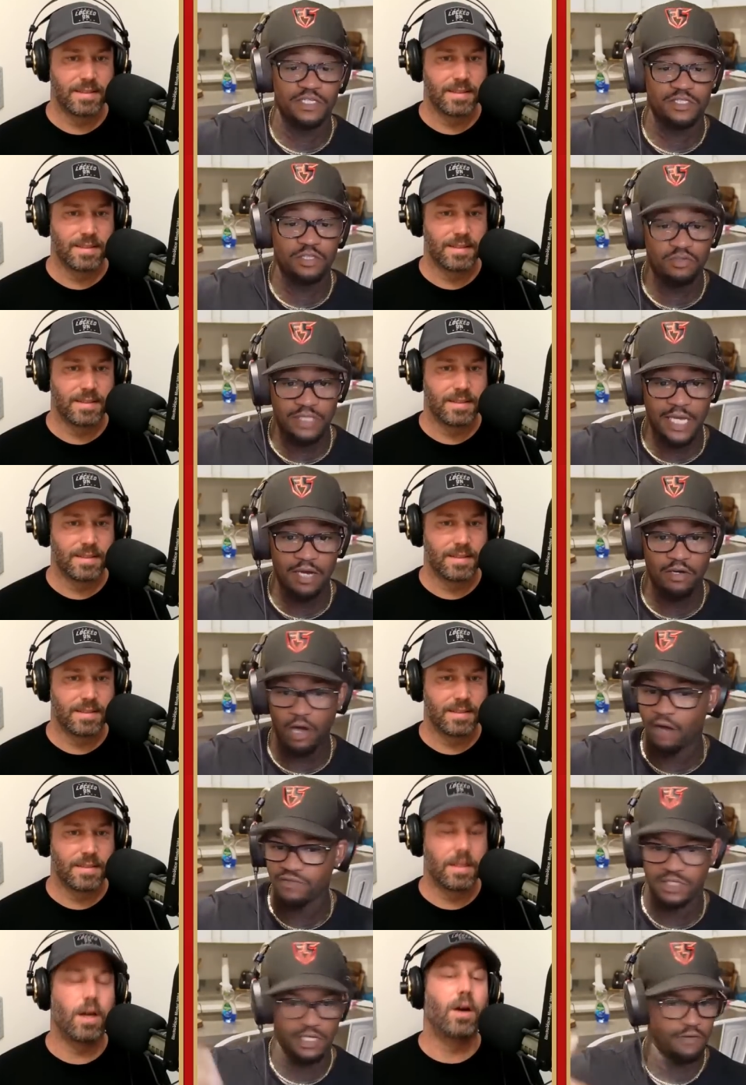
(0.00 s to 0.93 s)
Speaker 1: So now,
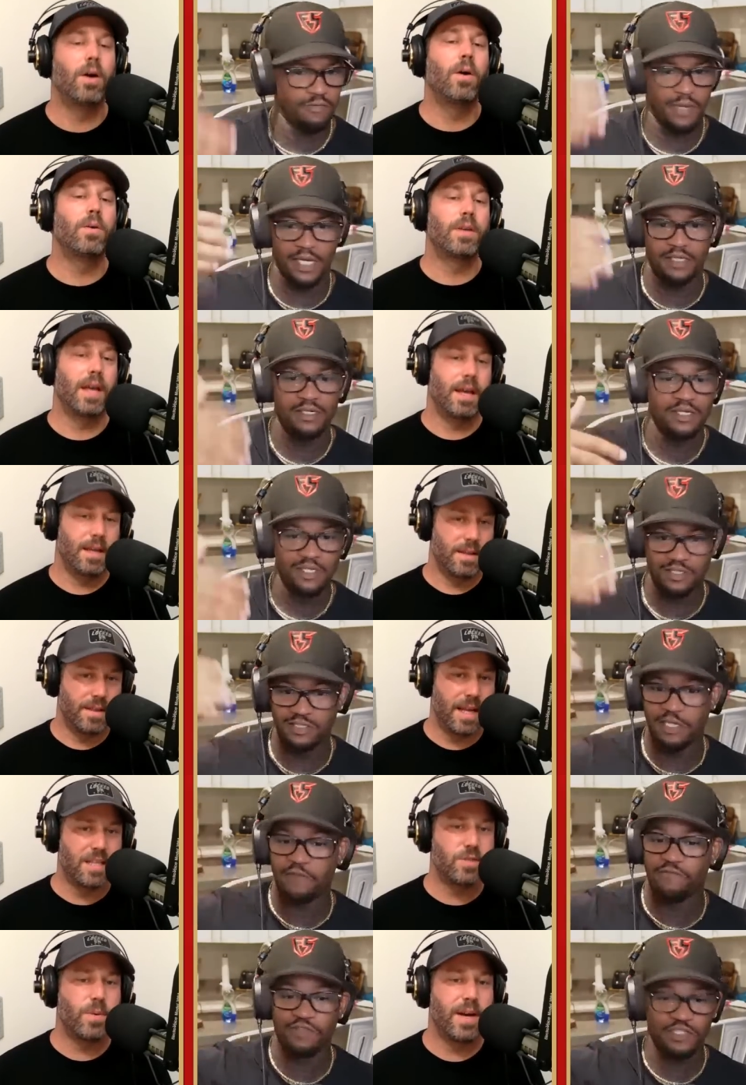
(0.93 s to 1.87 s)
obviously, everybody. Okay,
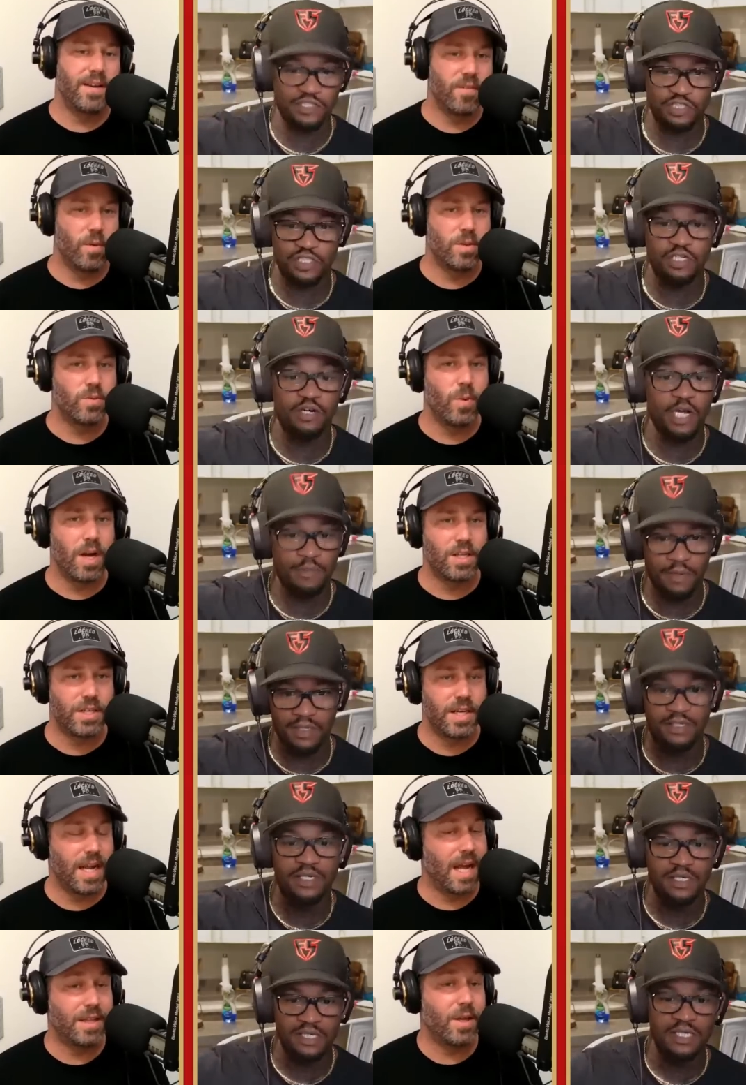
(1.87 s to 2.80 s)
that's why everyone's killer.
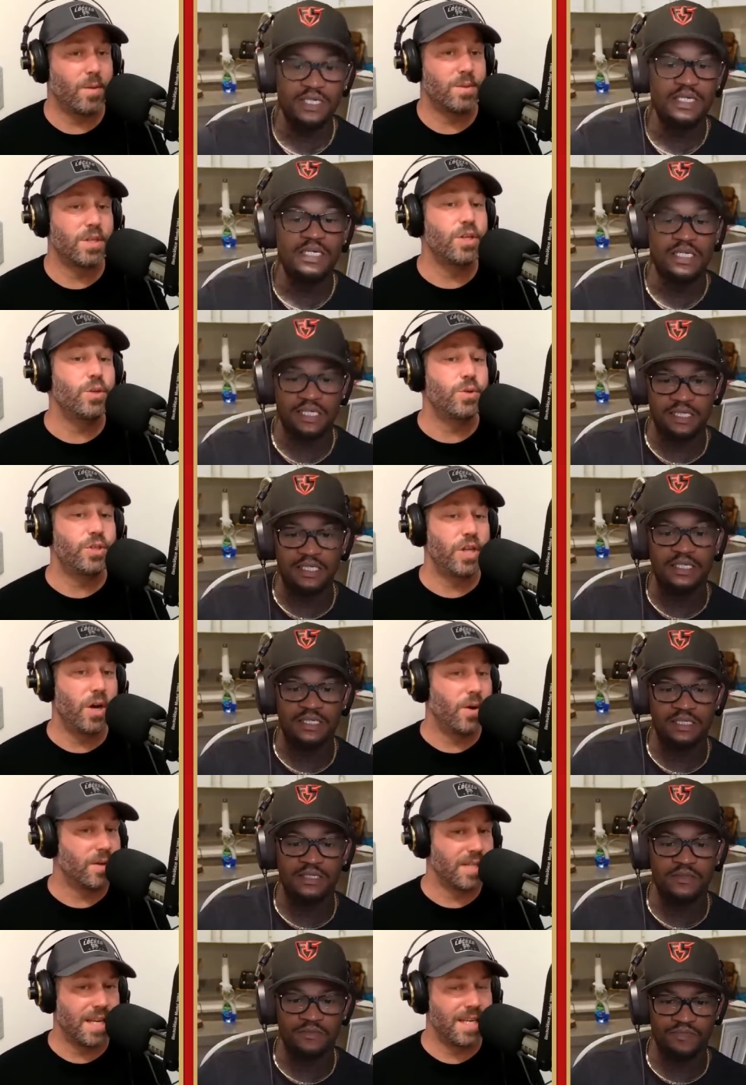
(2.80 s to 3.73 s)
watching.
Speaker 2: I thought it was a new
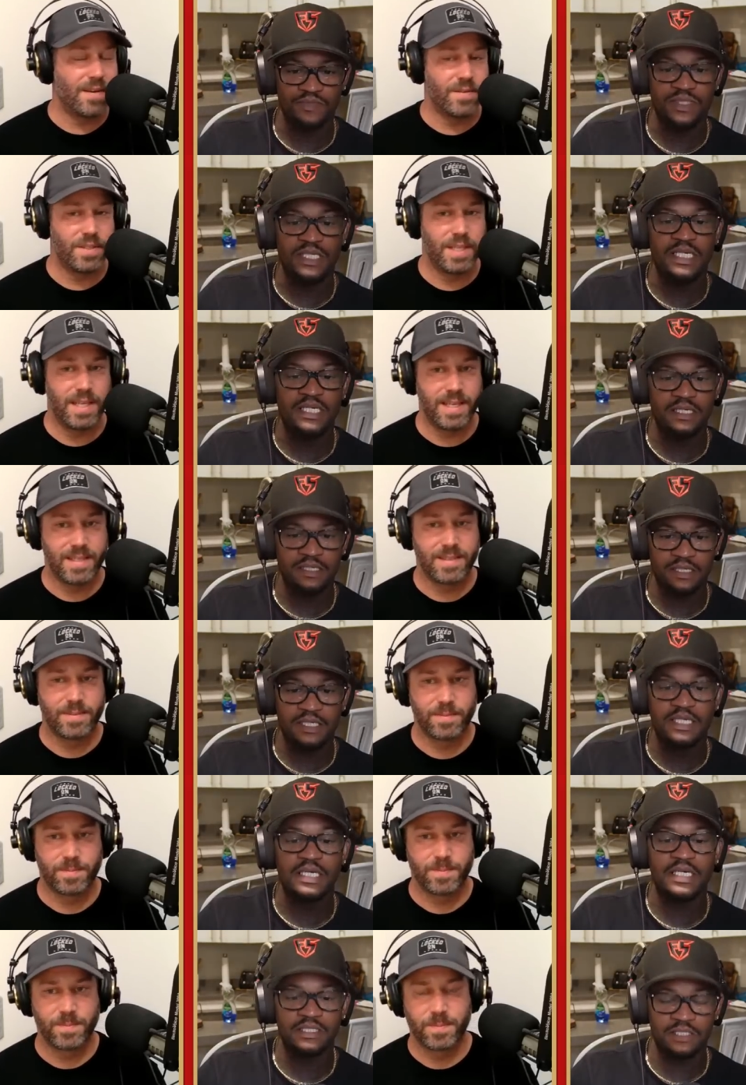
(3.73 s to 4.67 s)
show because I'd never seen it.
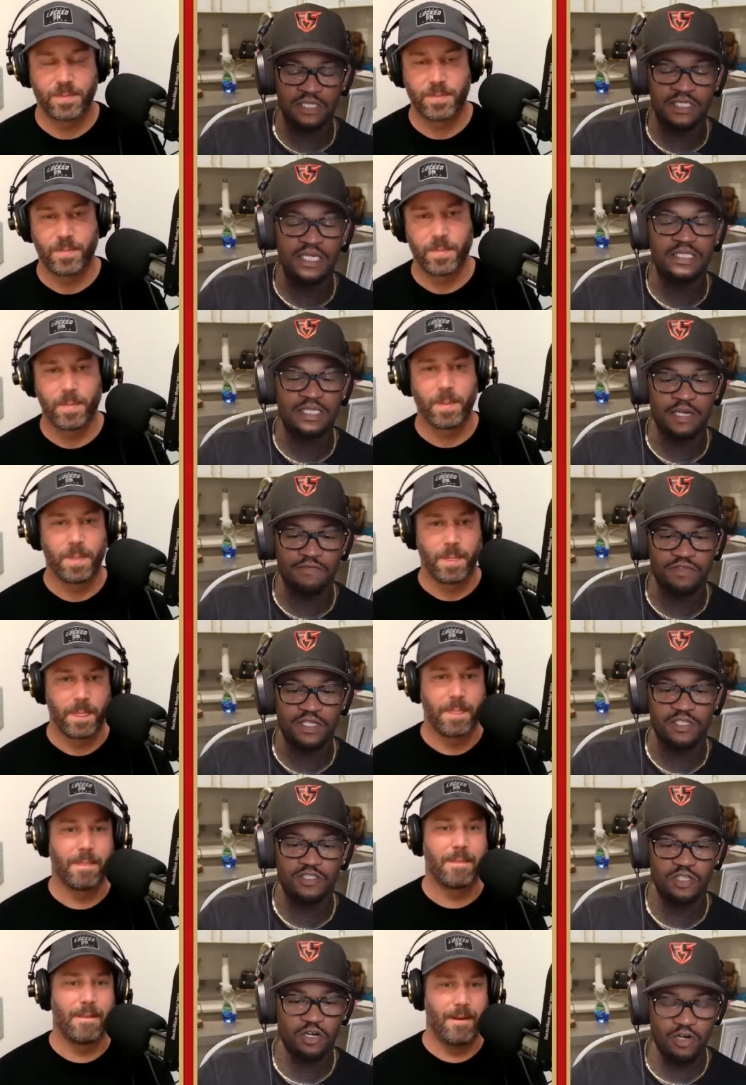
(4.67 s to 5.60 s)
Speaker 1: It just hit
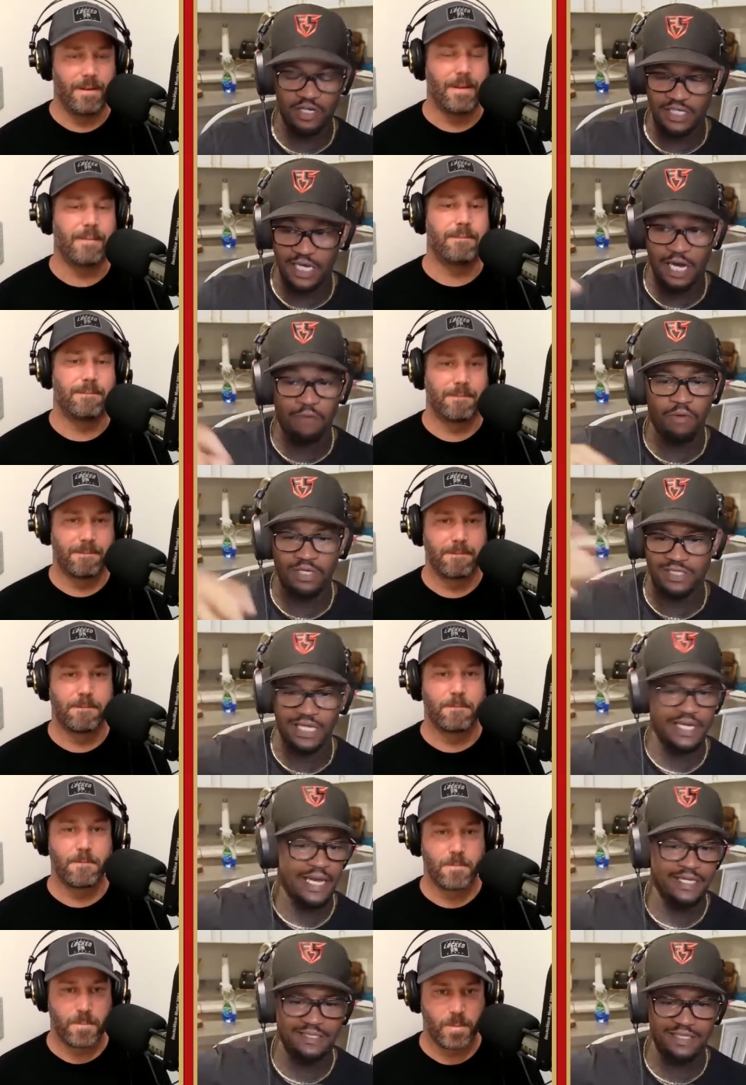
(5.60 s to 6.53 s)
Netflix. So okay. yeah, I watched
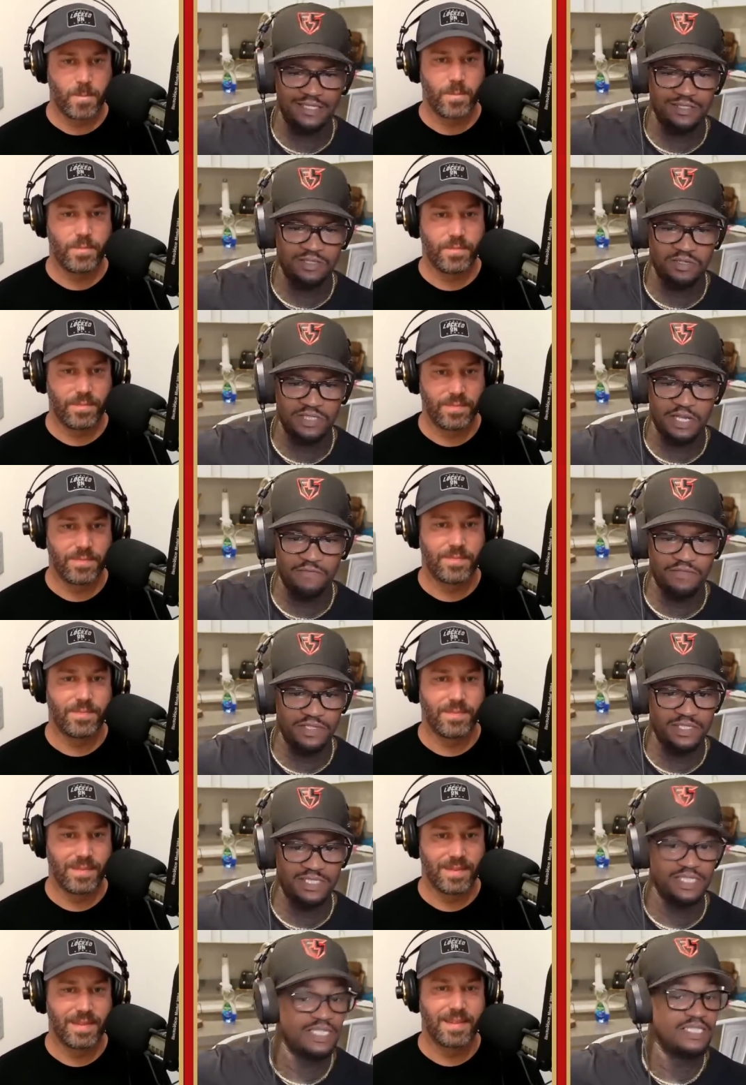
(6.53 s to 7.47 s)
like eight seasons on
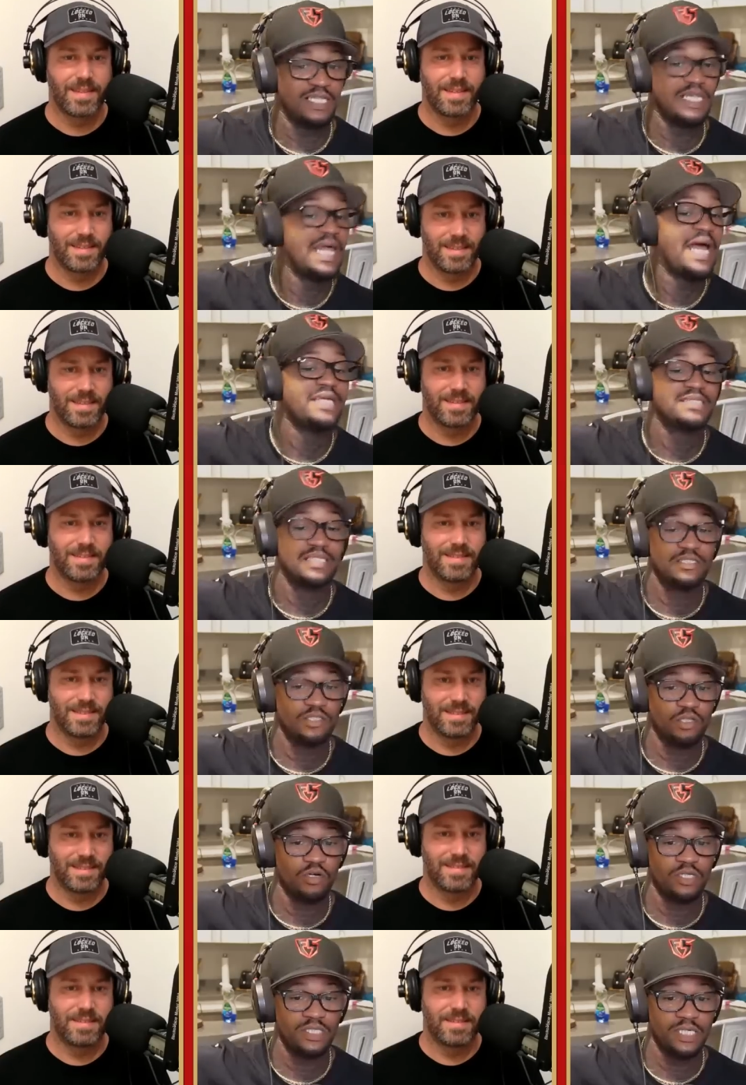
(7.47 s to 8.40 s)
Netflix, and then the last
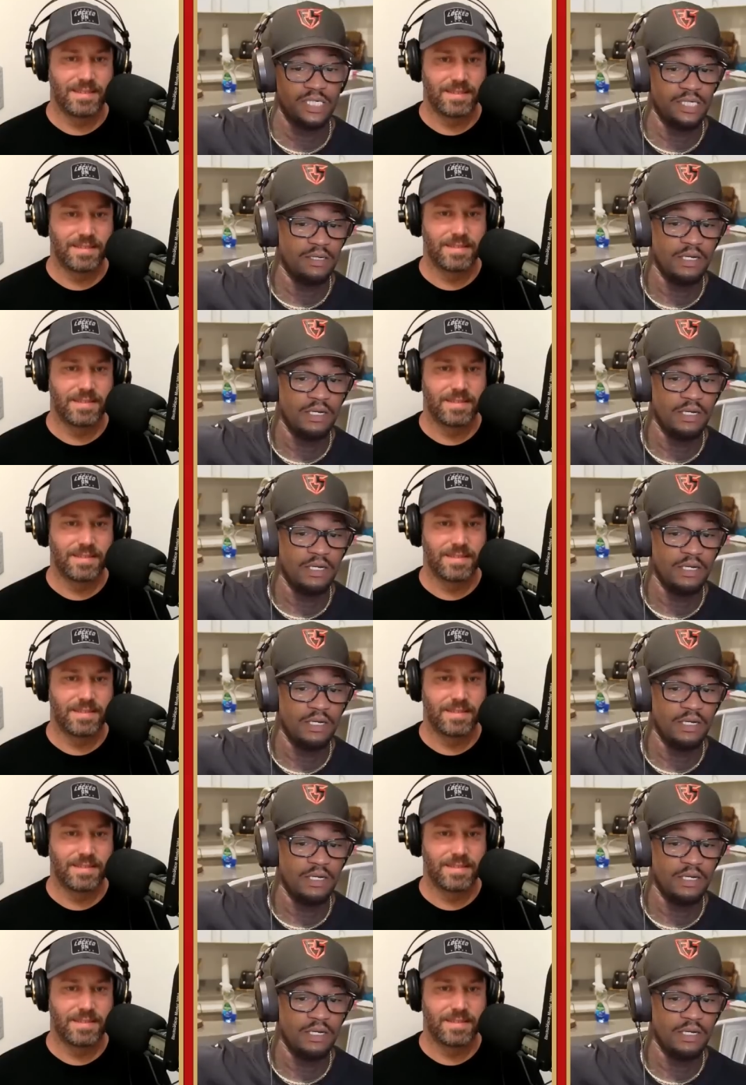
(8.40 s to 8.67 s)
season on uh,